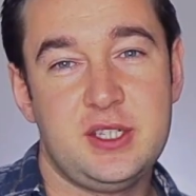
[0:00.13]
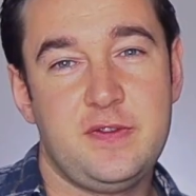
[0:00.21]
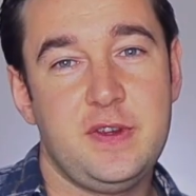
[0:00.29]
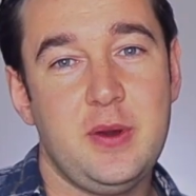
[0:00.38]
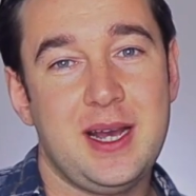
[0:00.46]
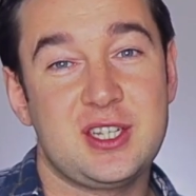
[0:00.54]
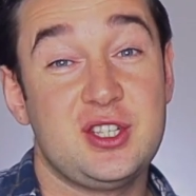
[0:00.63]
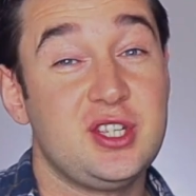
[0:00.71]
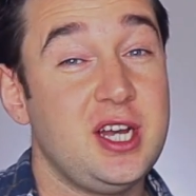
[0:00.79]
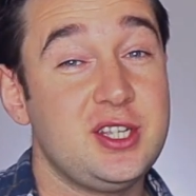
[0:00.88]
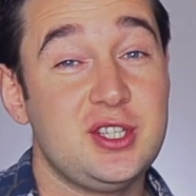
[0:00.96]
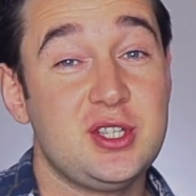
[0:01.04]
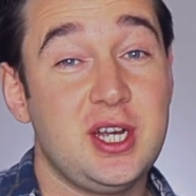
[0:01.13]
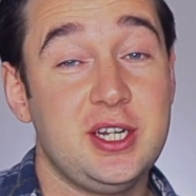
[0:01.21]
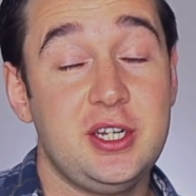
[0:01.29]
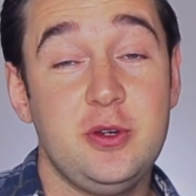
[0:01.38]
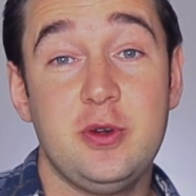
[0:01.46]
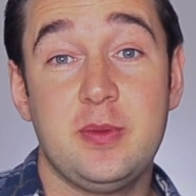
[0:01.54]
a few exercises I
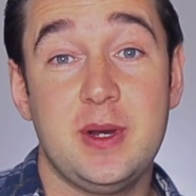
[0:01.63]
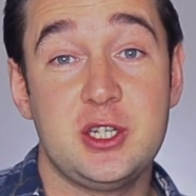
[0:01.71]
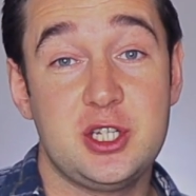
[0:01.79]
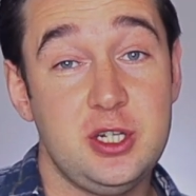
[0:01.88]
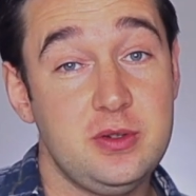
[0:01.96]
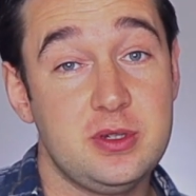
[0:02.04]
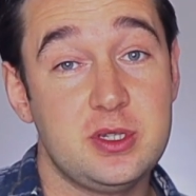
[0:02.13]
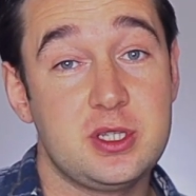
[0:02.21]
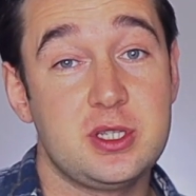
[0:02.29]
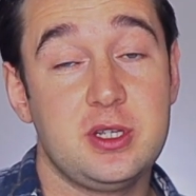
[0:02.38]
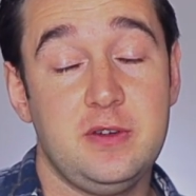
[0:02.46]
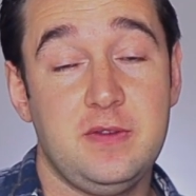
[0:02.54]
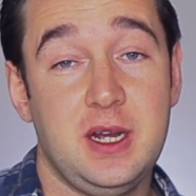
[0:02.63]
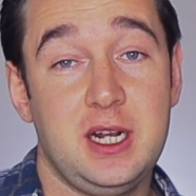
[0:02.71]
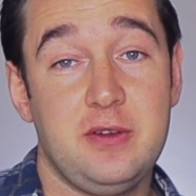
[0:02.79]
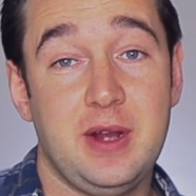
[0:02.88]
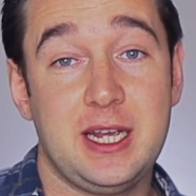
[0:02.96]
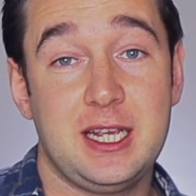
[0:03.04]
do with my students fairly
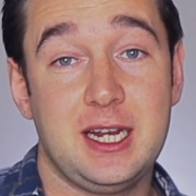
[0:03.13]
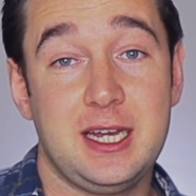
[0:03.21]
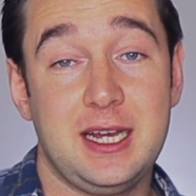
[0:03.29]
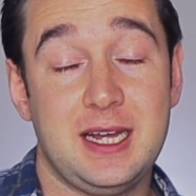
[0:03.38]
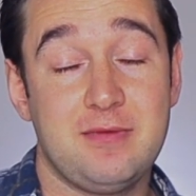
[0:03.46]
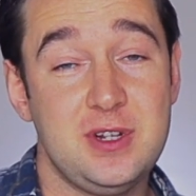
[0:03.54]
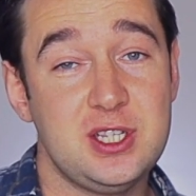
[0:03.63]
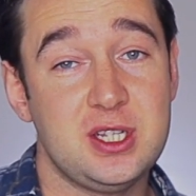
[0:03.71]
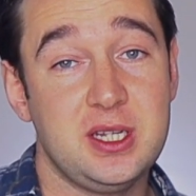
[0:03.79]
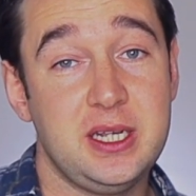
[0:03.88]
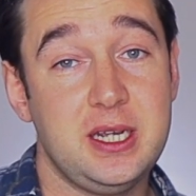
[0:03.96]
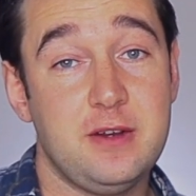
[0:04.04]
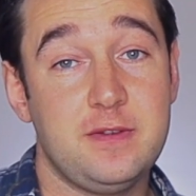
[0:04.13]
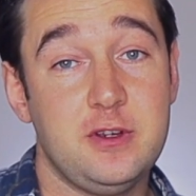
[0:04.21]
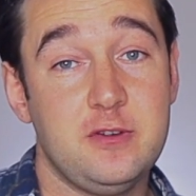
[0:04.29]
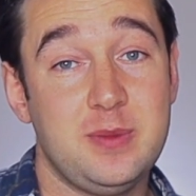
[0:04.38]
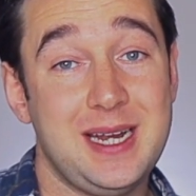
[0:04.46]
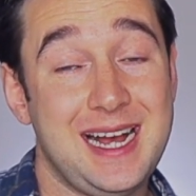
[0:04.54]
regularly, and recently a few
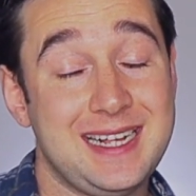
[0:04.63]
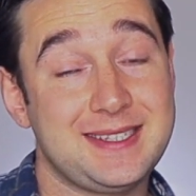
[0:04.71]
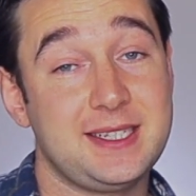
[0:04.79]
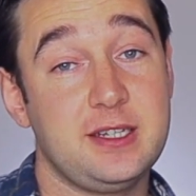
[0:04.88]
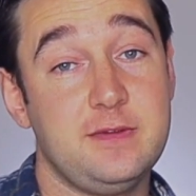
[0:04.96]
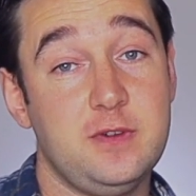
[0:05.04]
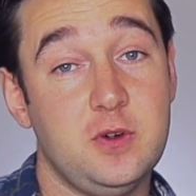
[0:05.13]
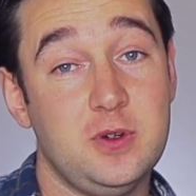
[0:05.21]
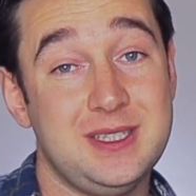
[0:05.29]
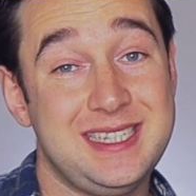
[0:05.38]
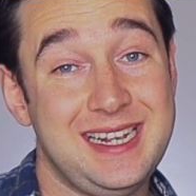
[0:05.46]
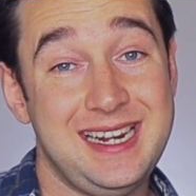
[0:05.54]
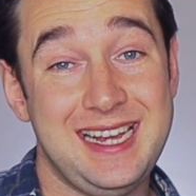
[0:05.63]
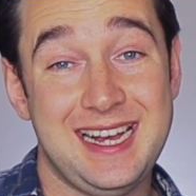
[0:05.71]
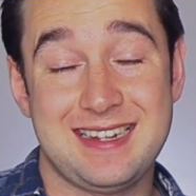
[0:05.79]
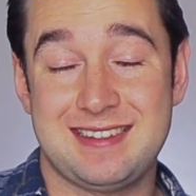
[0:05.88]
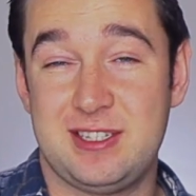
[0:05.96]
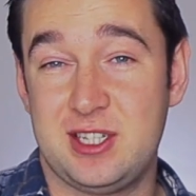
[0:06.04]
have been asking for daily
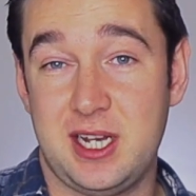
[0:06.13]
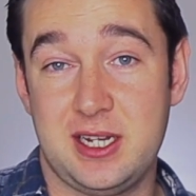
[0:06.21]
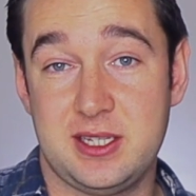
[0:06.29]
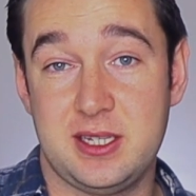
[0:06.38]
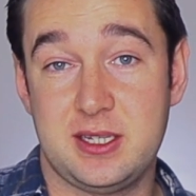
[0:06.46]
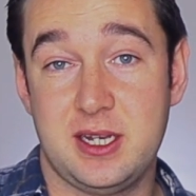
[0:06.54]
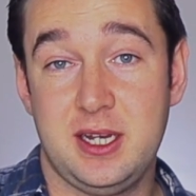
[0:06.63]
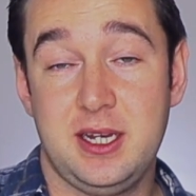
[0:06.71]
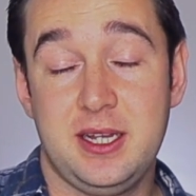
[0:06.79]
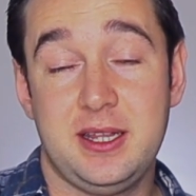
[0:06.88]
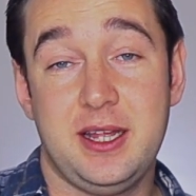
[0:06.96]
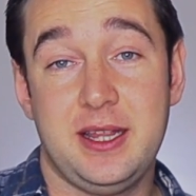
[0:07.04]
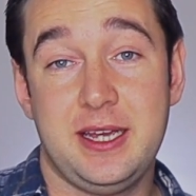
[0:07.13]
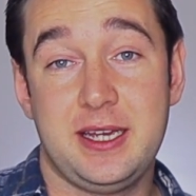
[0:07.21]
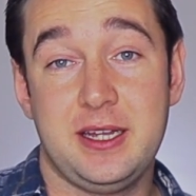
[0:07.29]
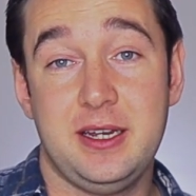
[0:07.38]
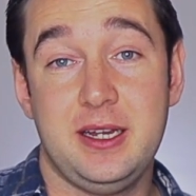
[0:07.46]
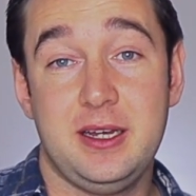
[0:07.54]
exercises that they
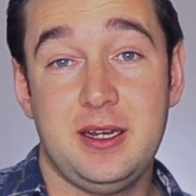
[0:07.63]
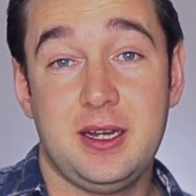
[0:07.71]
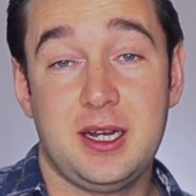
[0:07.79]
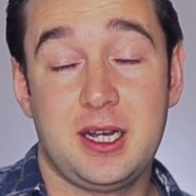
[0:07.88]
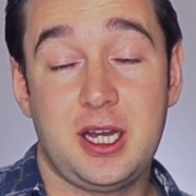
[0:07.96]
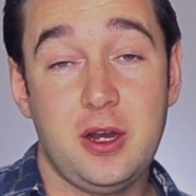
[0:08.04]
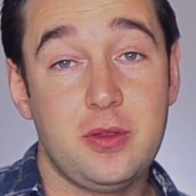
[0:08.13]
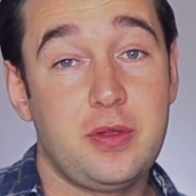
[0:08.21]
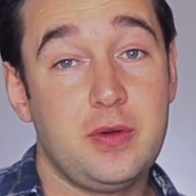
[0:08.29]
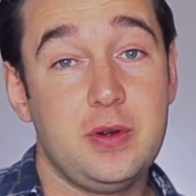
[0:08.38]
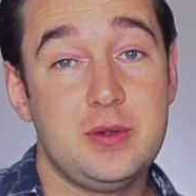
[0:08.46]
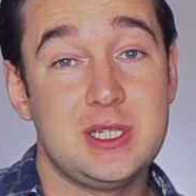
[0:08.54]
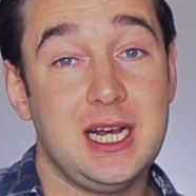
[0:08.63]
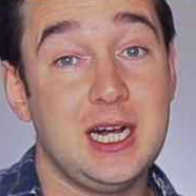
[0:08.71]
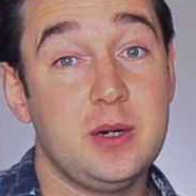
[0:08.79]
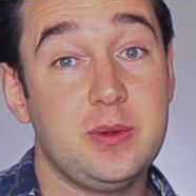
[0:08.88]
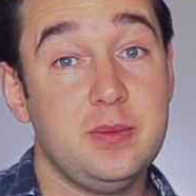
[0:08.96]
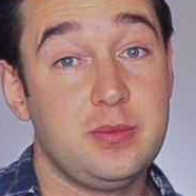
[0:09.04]
can go through to
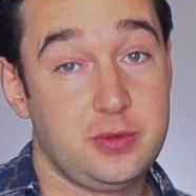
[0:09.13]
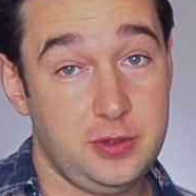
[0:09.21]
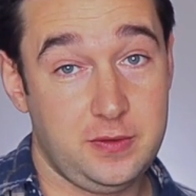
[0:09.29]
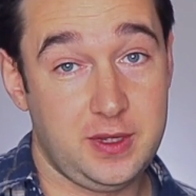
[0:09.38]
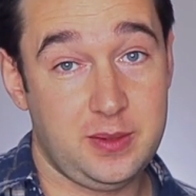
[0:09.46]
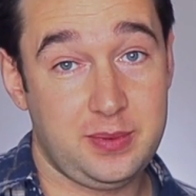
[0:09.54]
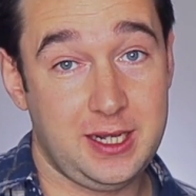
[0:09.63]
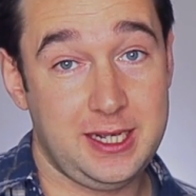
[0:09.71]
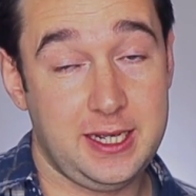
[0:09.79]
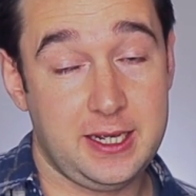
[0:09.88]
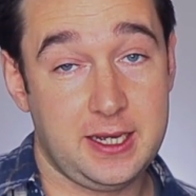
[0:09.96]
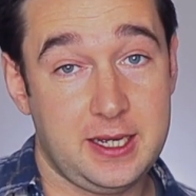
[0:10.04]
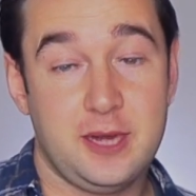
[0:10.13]
help improve their playing.